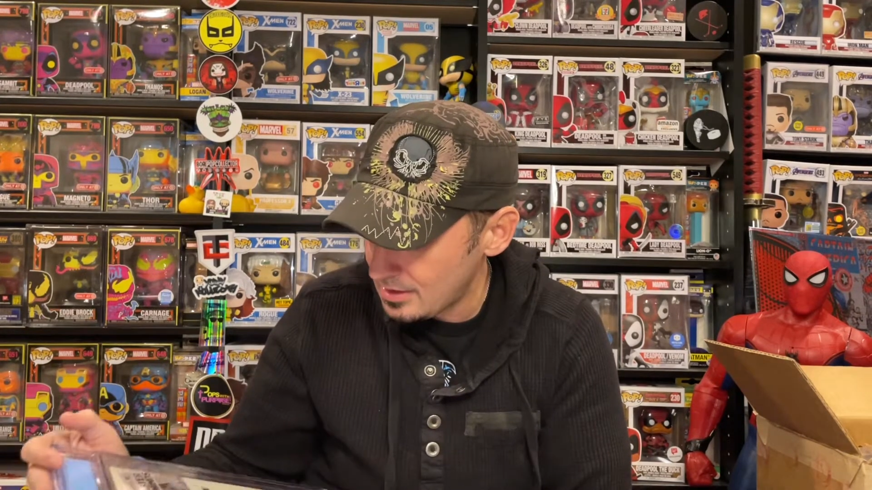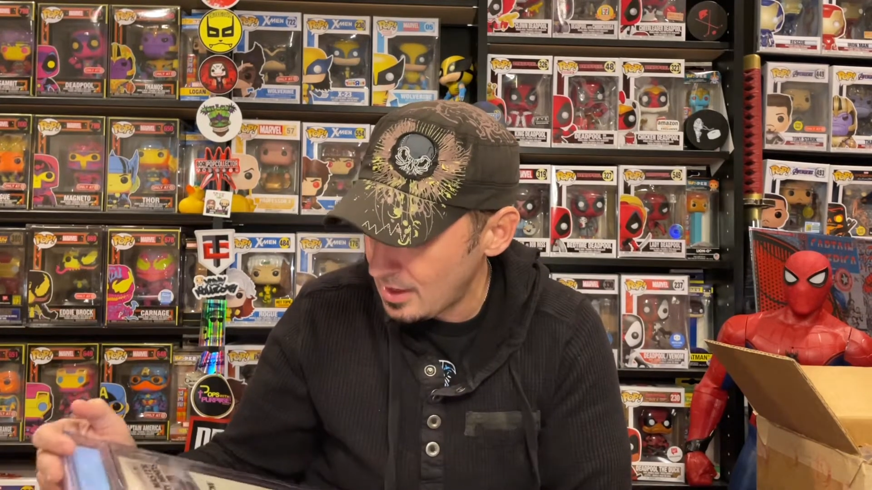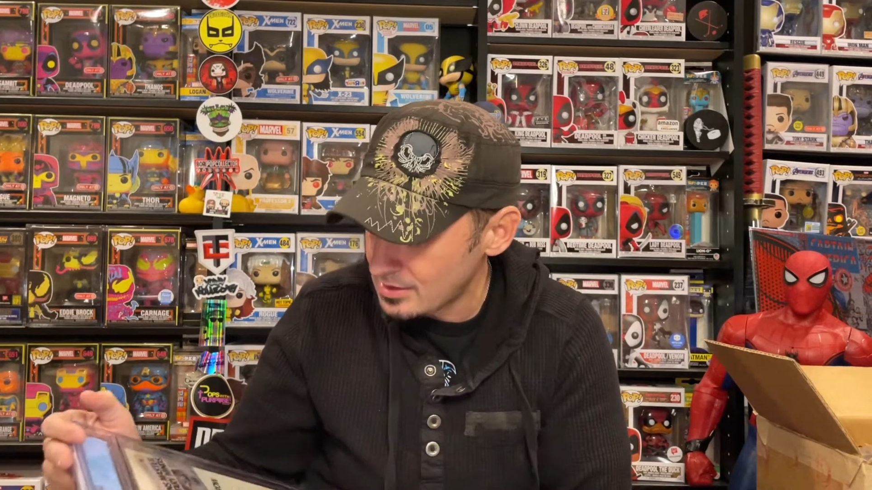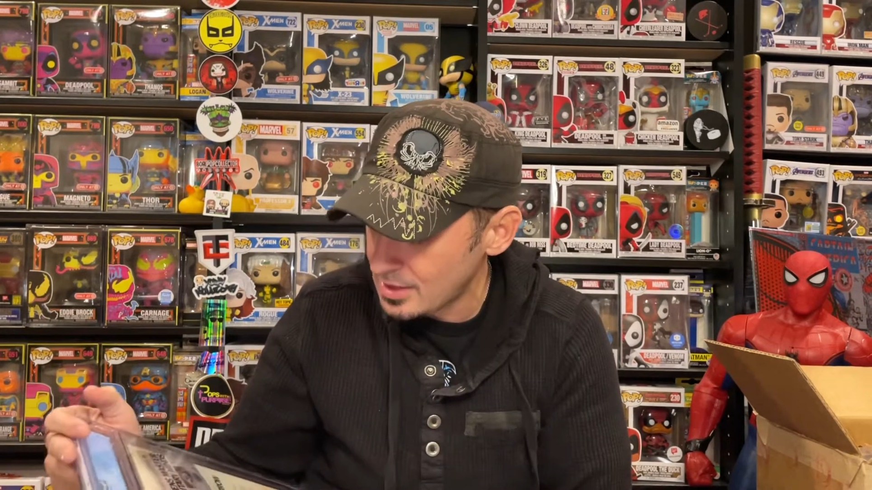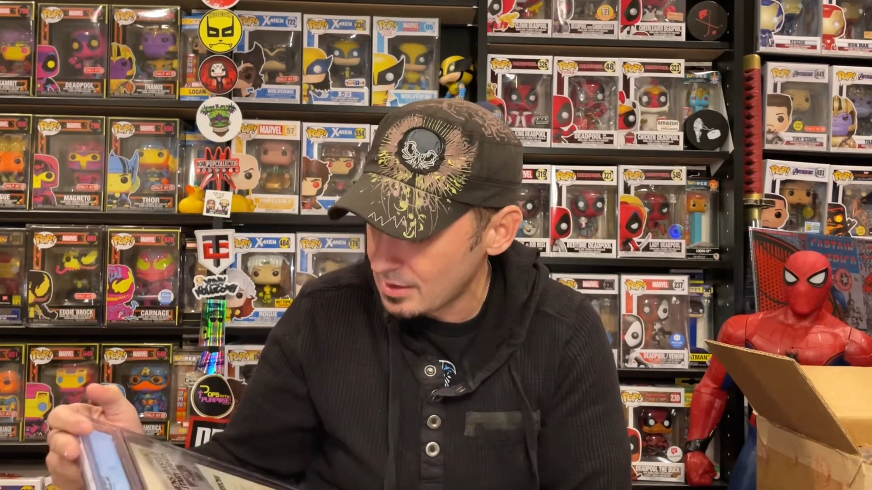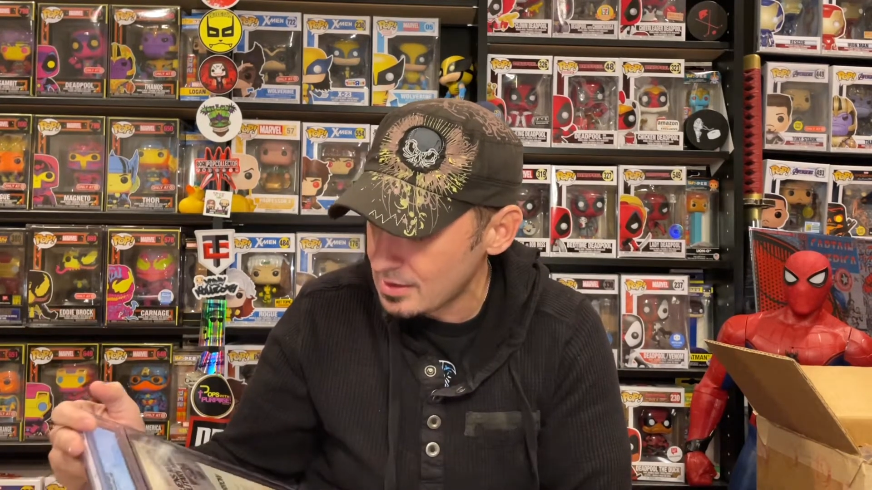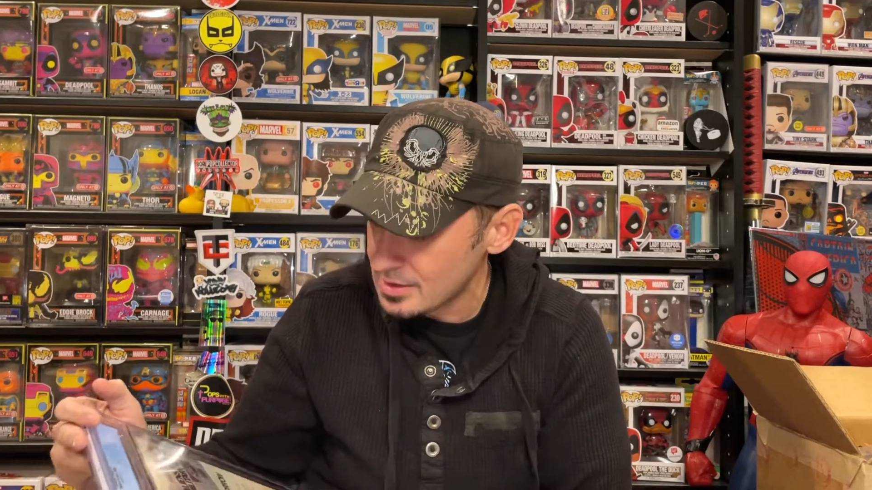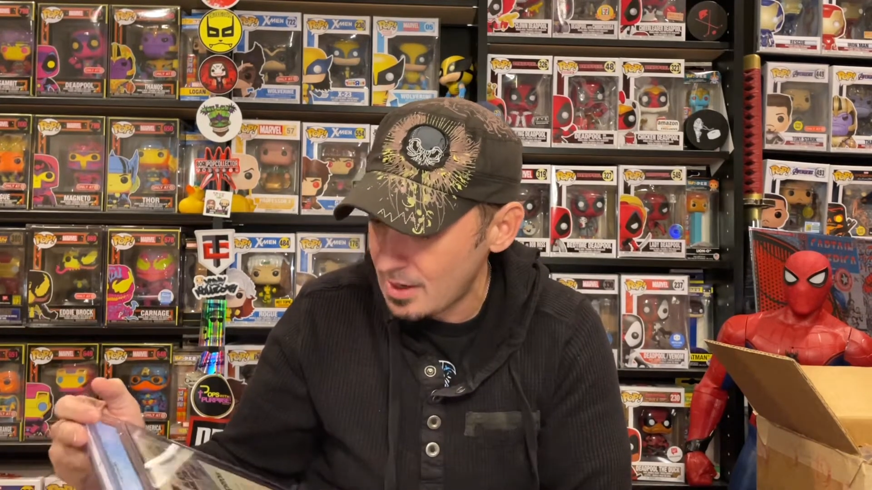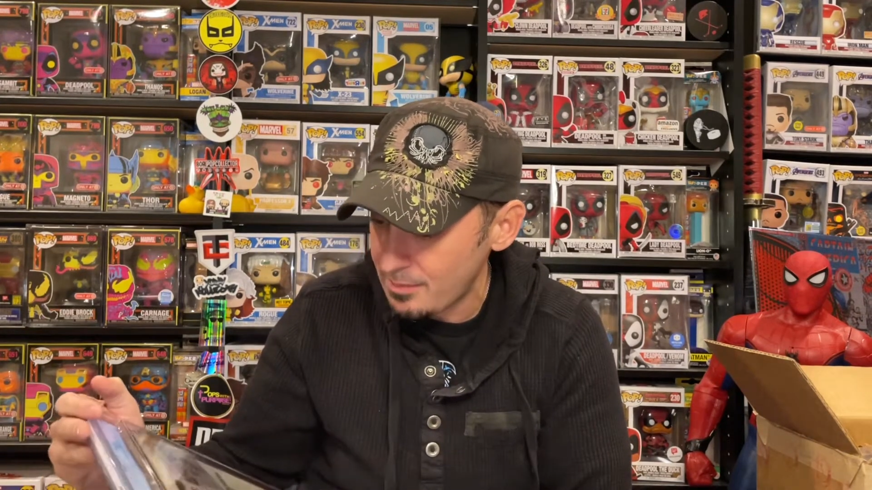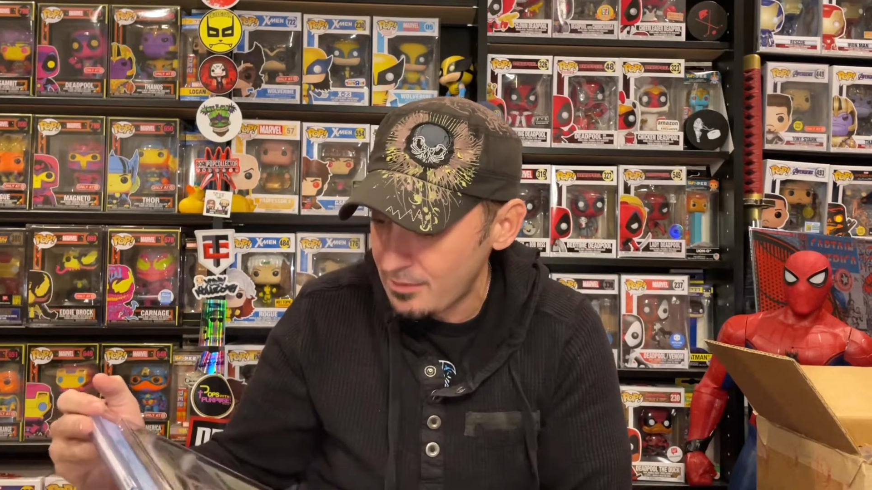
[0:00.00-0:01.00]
not check this out